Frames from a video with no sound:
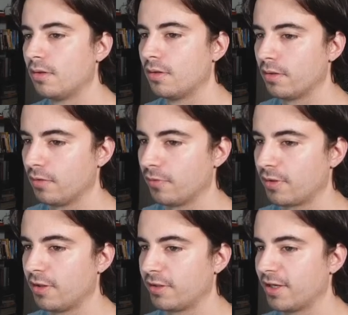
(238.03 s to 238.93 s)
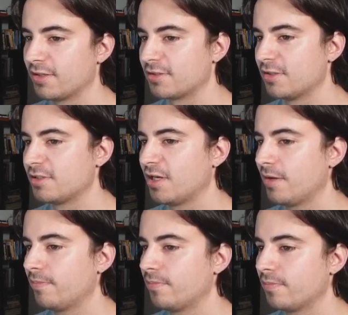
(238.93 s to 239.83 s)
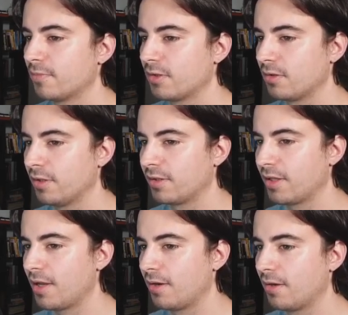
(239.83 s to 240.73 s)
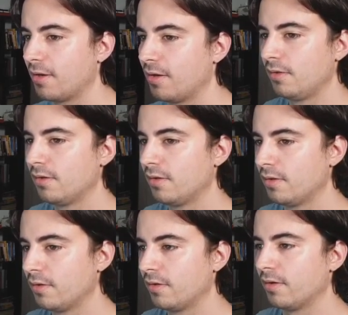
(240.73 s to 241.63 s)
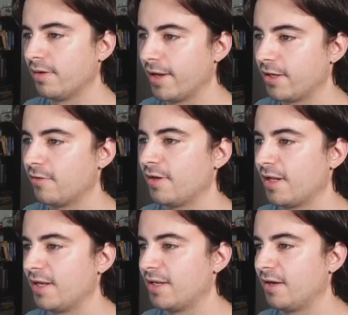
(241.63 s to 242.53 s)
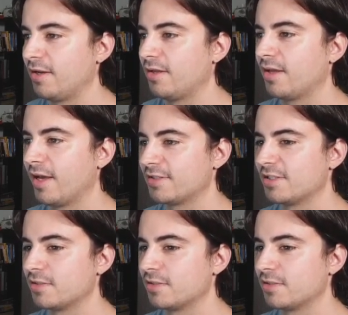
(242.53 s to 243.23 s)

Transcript: You want to click that in the search tab, click that. Now that you're in the Identity Access